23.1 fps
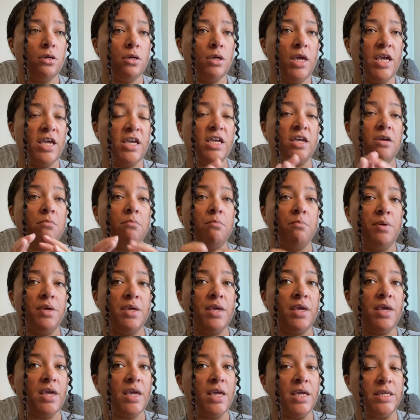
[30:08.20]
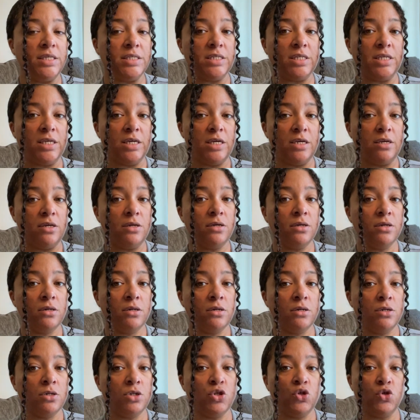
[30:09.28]
it can be easy
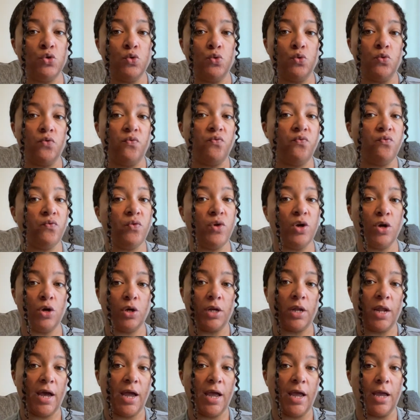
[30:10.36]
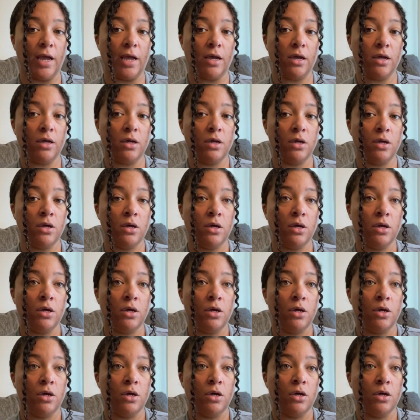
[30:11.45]
to feel like
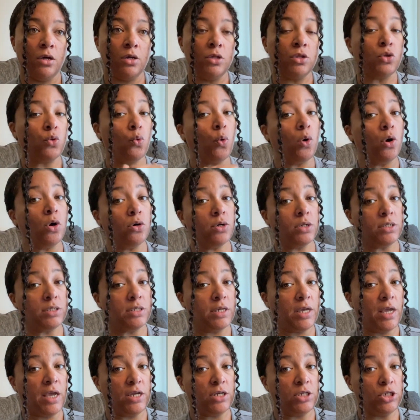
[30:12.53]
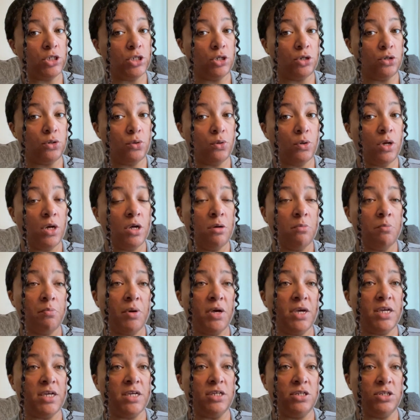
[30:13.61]
the world is against you. But
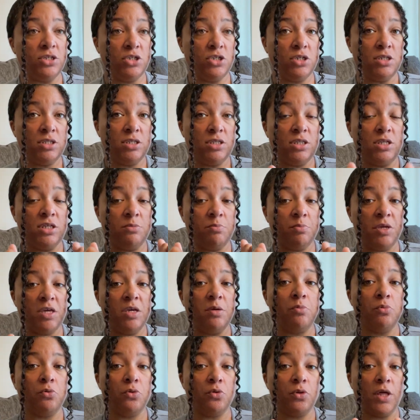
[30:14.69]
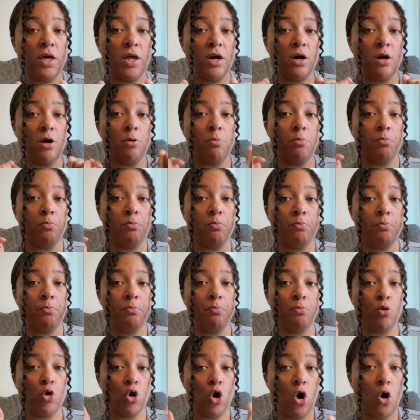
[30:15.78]
it's just these people that are
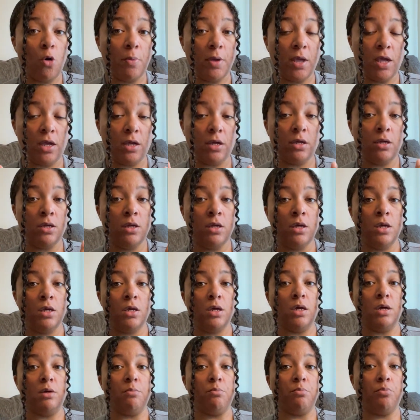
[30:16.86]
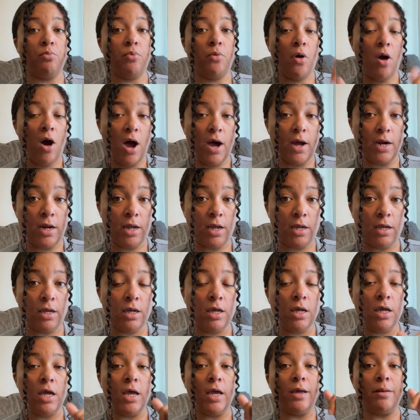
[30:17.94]
probing and prodding
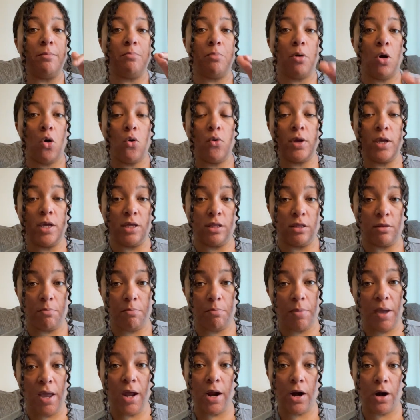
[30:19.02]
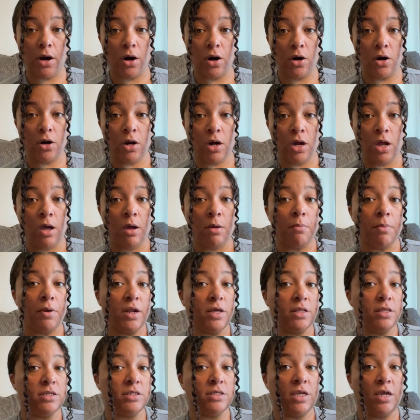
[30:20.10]
and poking the bear but
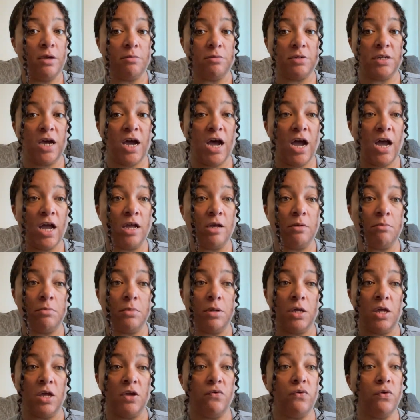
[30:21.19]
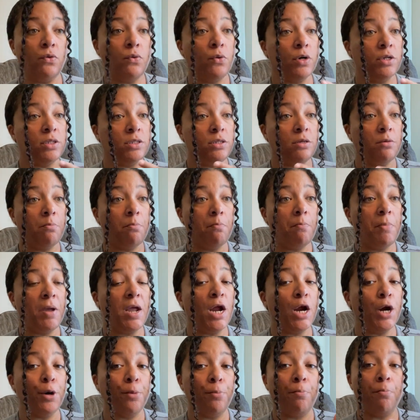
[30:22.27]
at the same time, if you want the bear